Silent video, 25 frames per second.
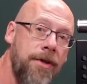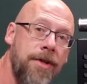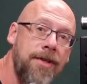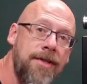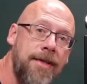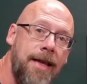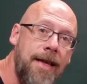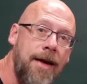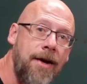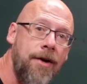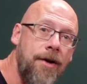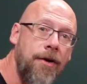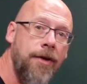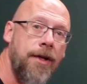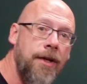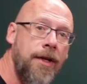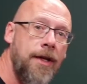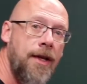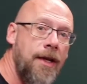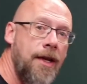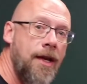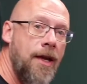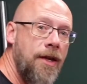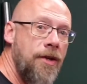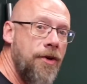this out,
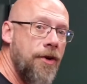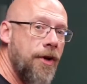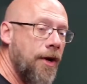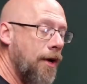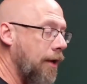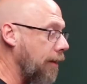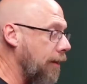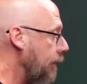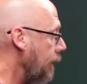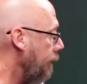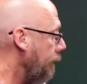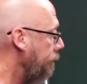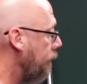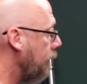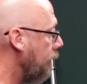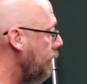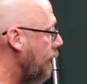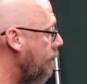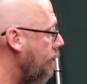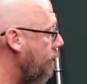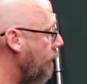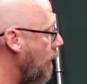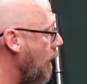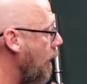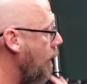you're gonna lift the
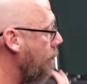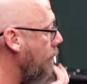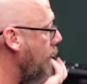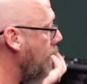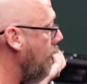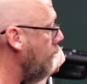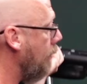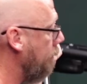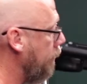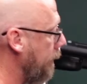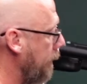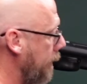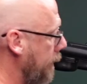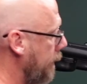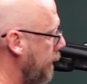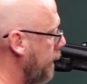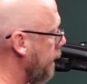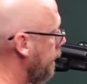lever arm up,